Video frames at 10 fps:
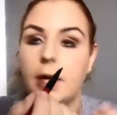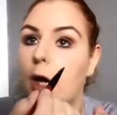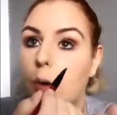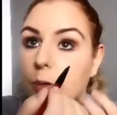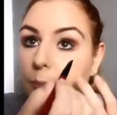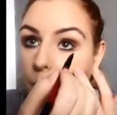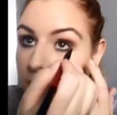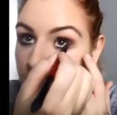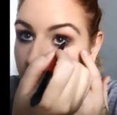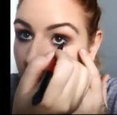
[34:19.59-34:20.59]
I always
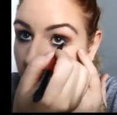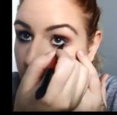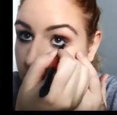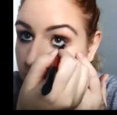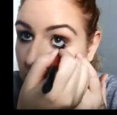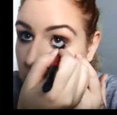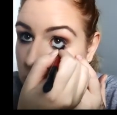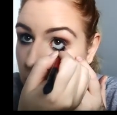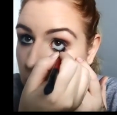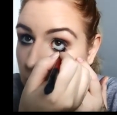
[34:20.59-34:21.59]
probably get it anyway, to be
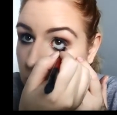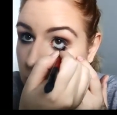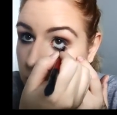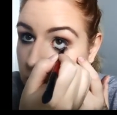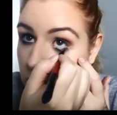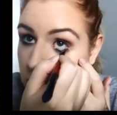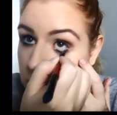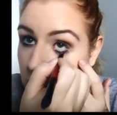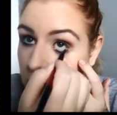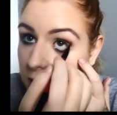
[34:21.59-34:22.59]
honest. I'm just going
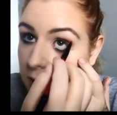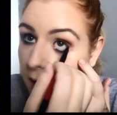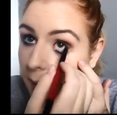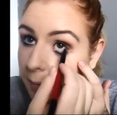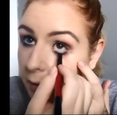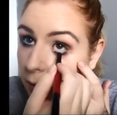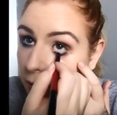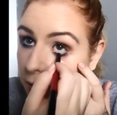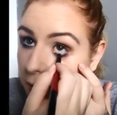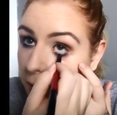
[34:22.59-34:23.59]
to gently tap that
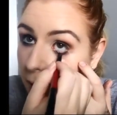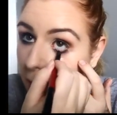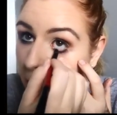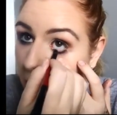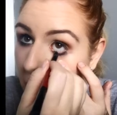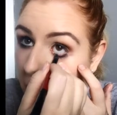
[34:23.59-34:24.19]
onto there.